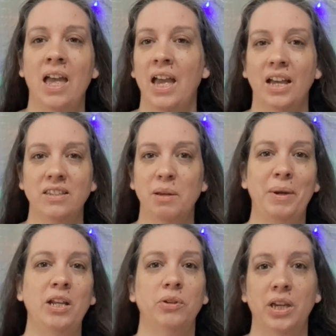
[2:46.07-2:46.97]
and
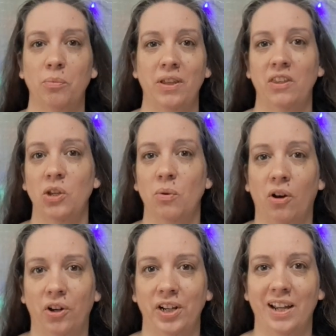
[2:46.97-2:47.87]
somebody will get with you
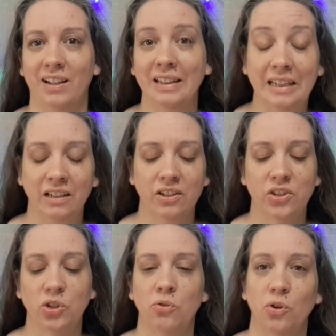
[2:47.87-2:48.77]
on a link so
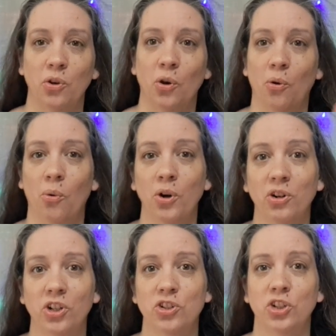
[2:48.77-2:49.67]
you can go
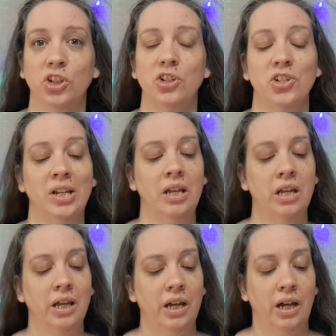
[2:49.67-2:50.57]
order a shirt.
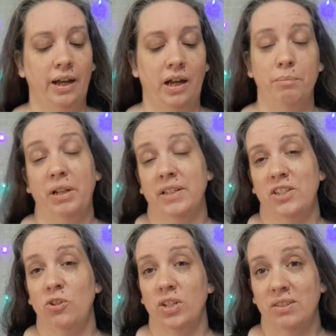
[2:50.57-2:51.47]

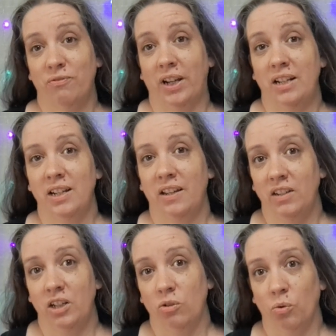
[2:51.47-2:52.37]
Unless you just find it and
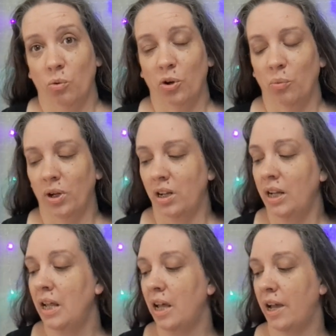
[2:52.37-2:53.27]
then you can order one.
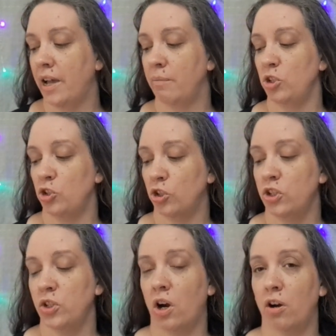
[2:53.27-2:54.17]

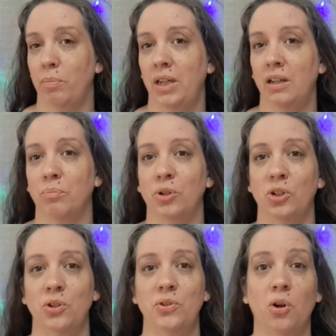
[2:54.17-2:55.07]
Shirts are being
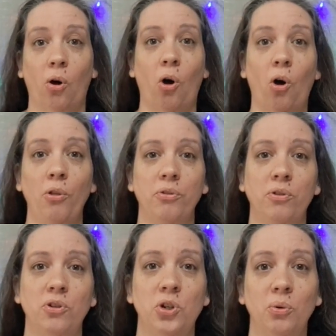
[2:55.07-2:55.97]
produced all through the
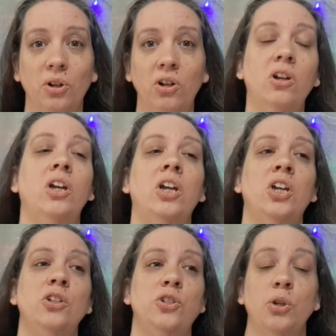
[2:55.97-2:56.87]
tour,
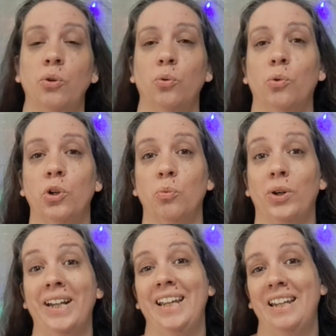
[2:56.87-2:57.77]
so you can order
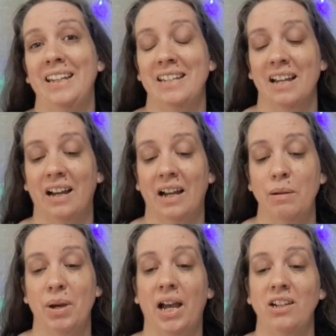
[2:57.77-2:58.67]
one at any
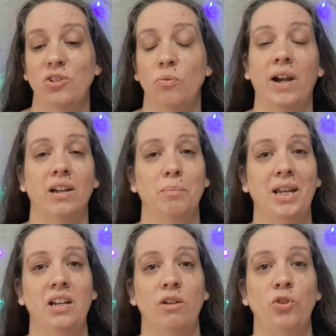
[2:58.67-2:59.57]
time. I do
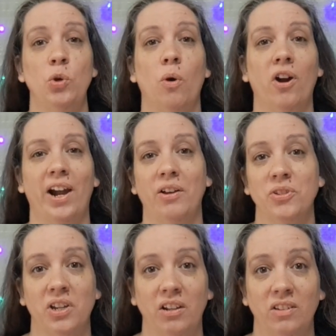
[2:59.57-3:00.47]
recommend, if you are
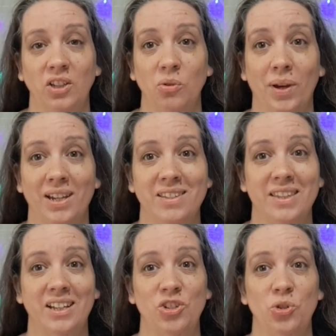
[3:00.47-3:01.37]
outside the US,
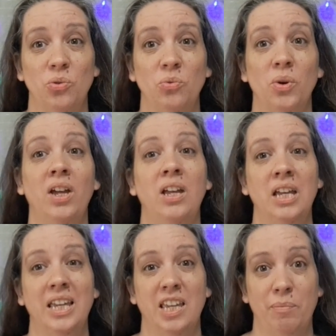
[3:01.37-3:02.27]
that you
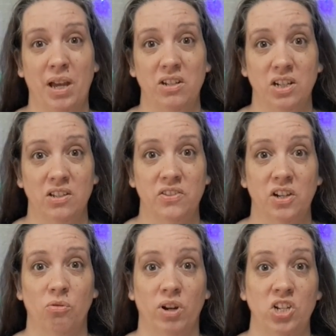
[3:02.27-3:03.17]
keep that into
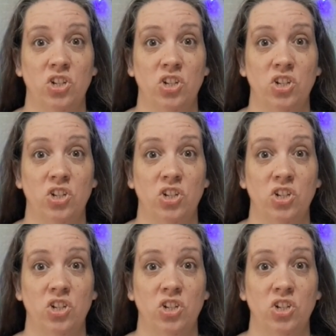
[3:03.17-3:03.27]
consideration.